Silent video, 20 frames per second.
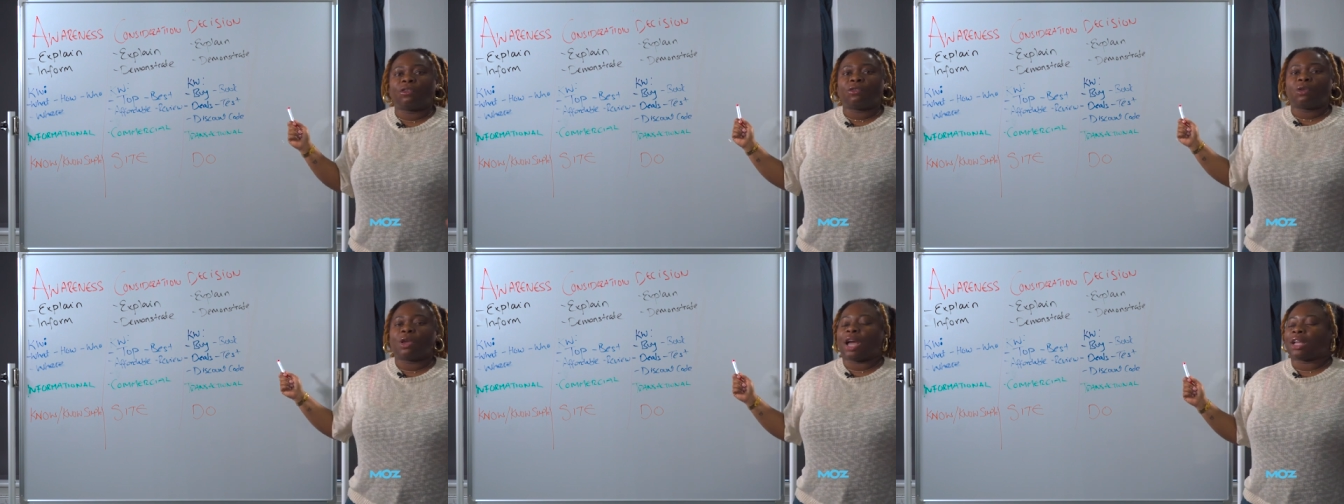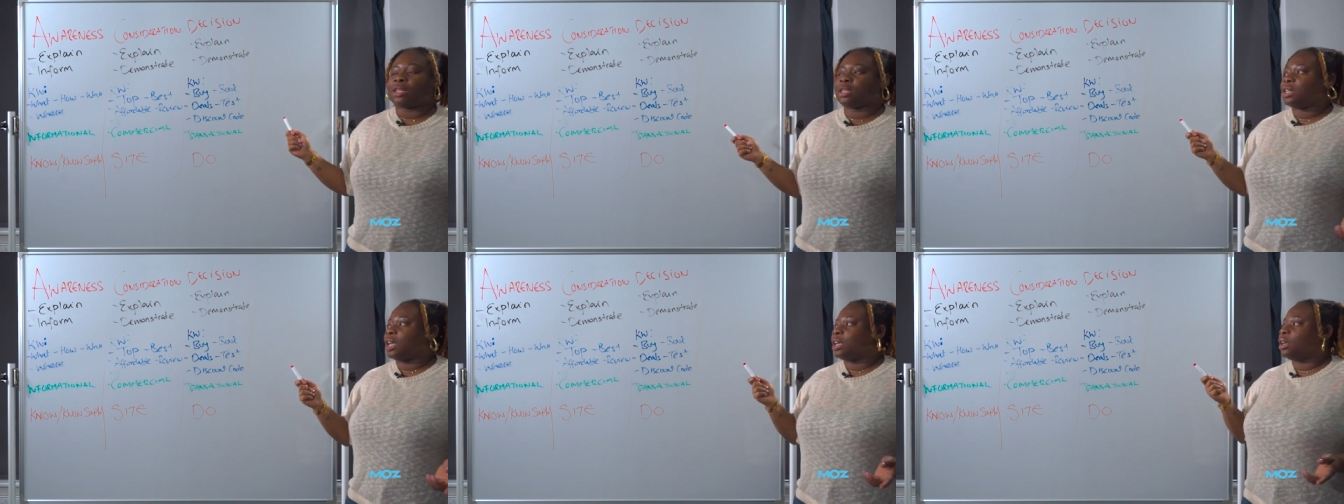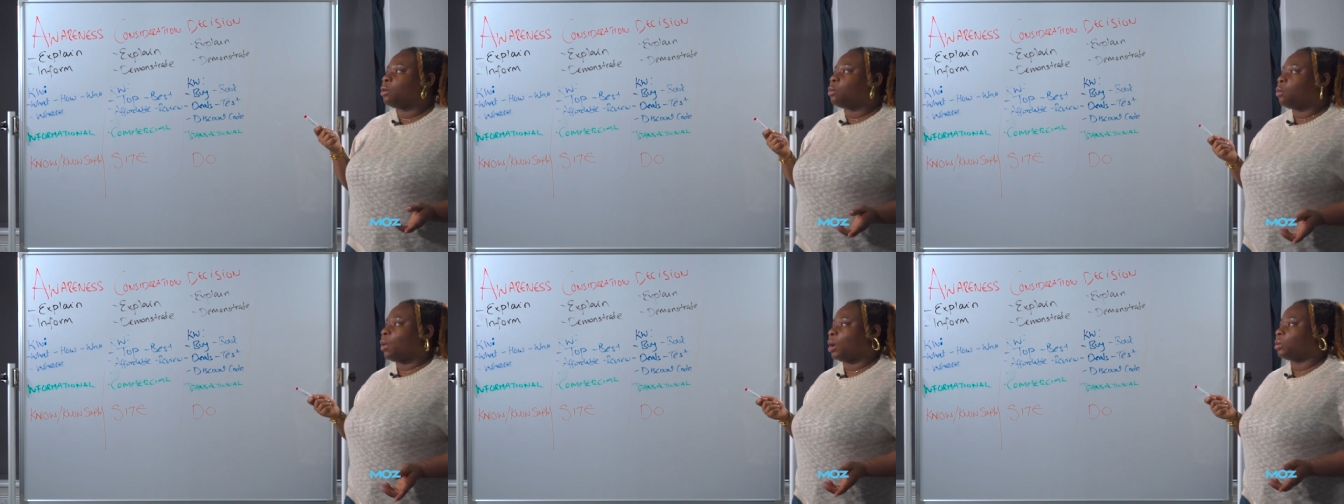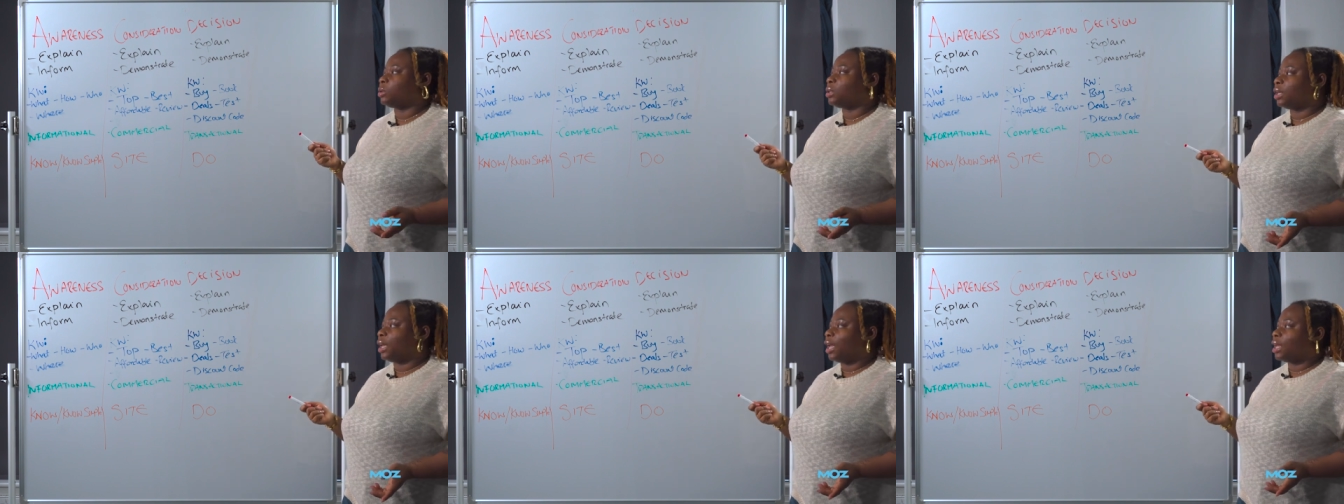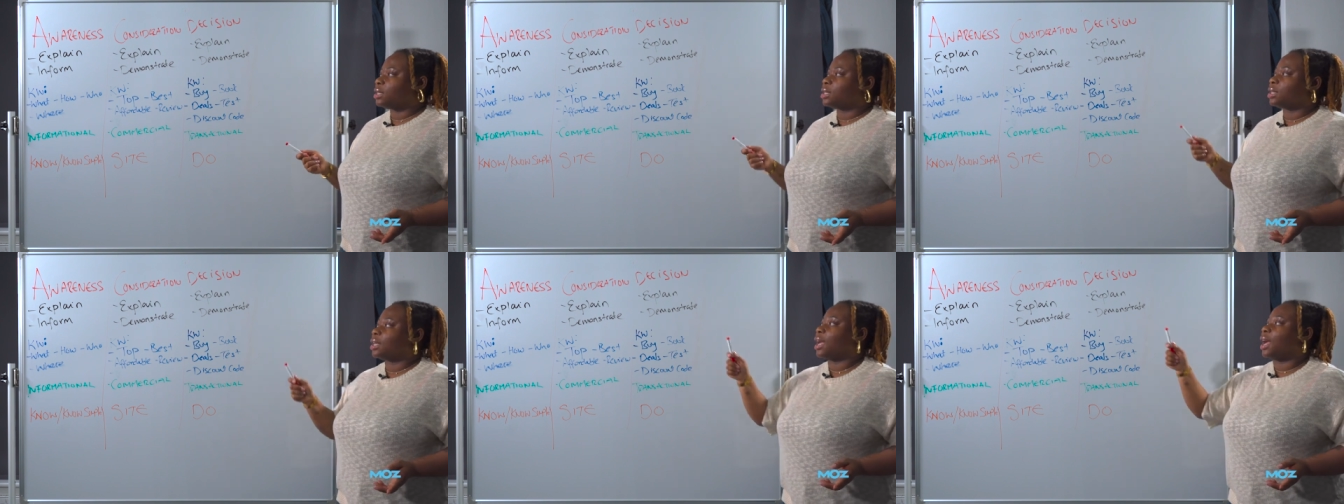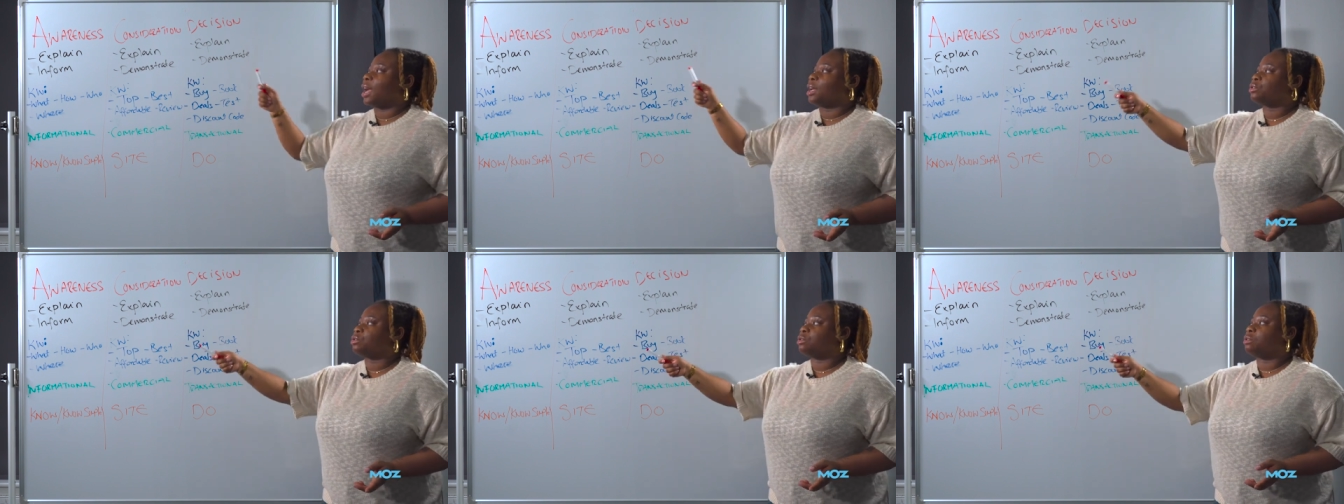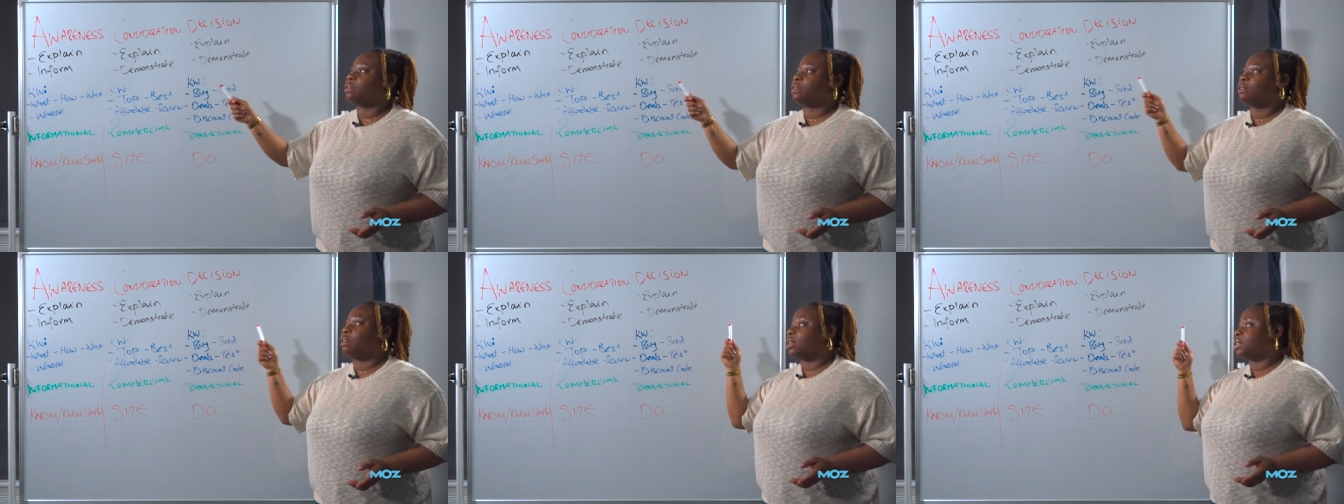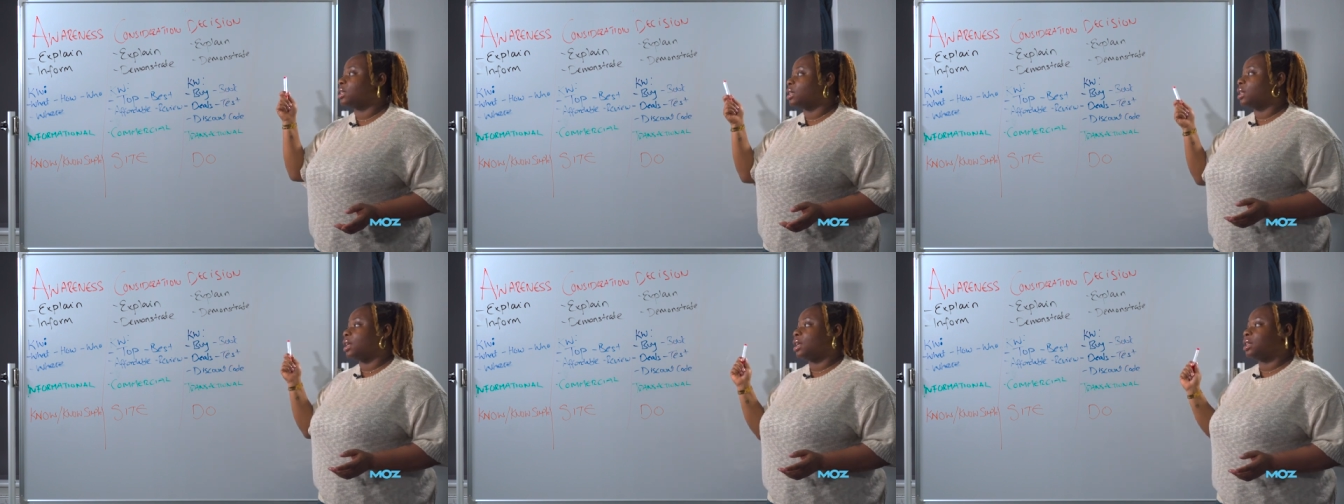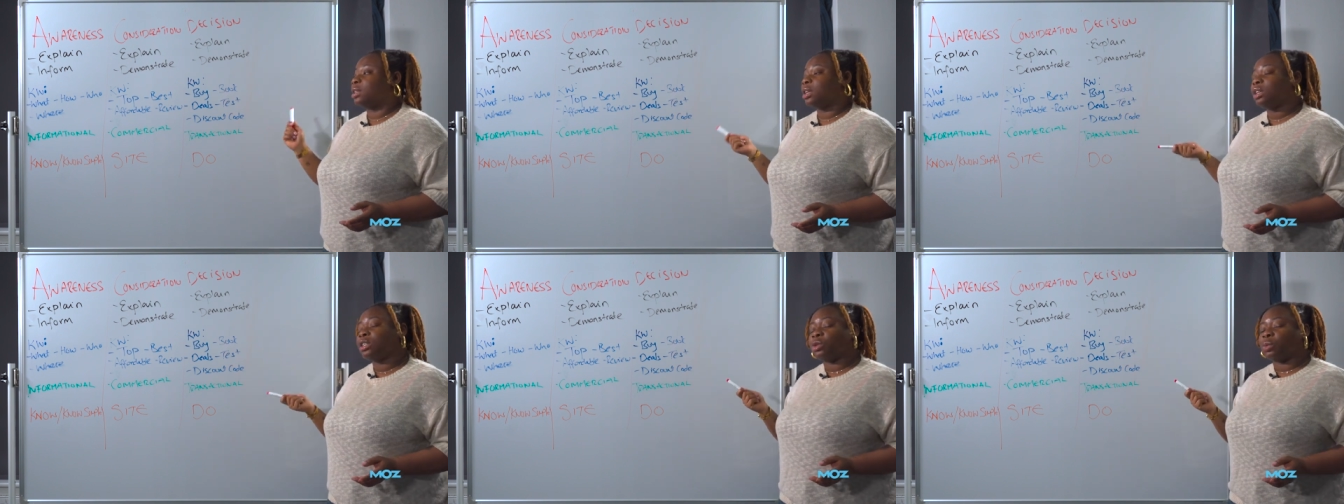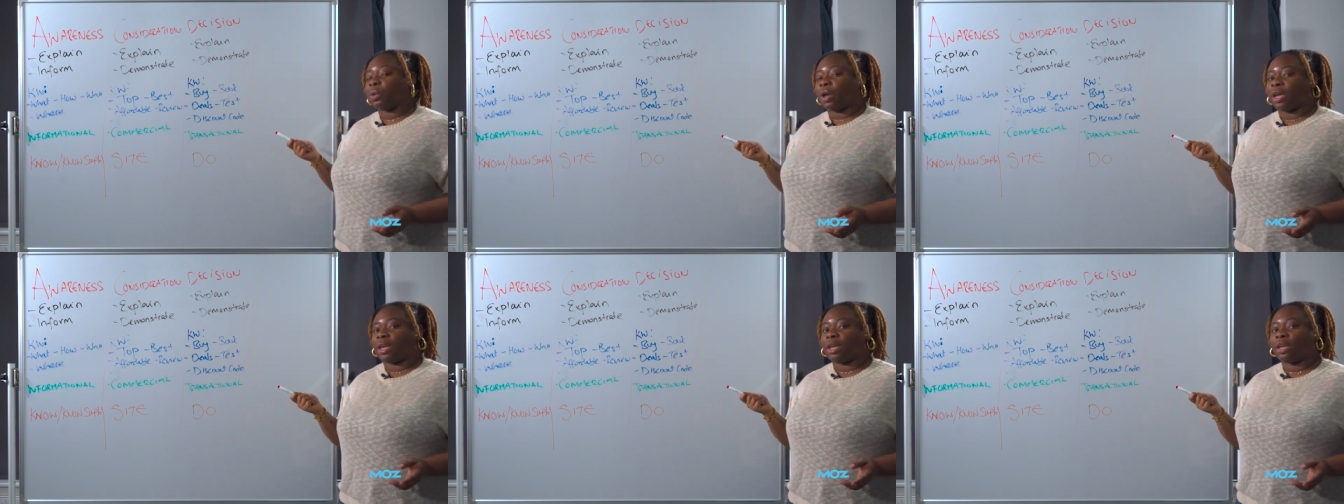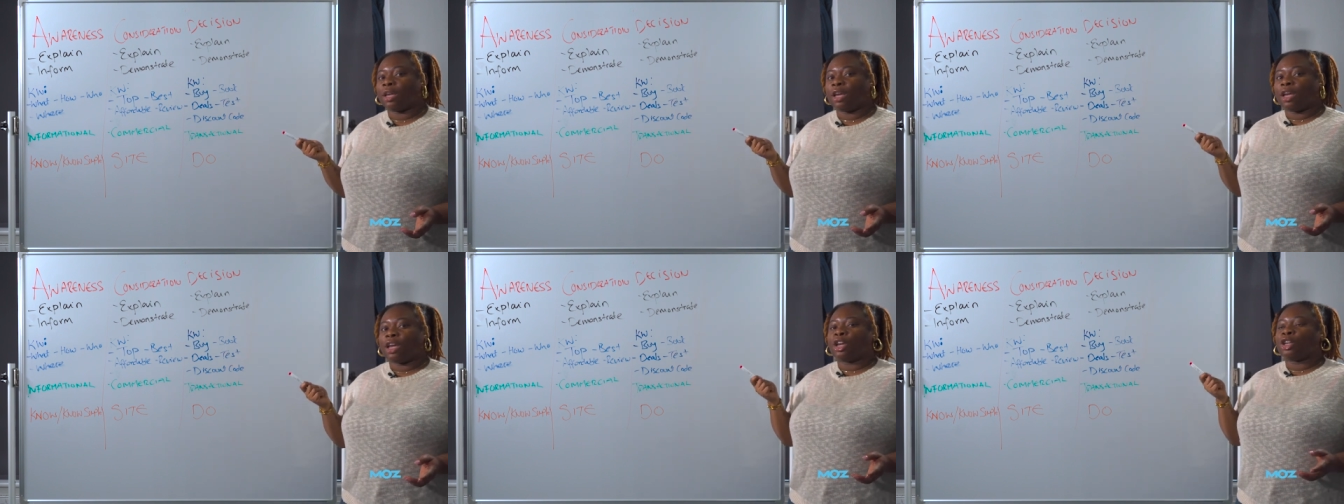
if you had to take a wild guess, categorizing it this way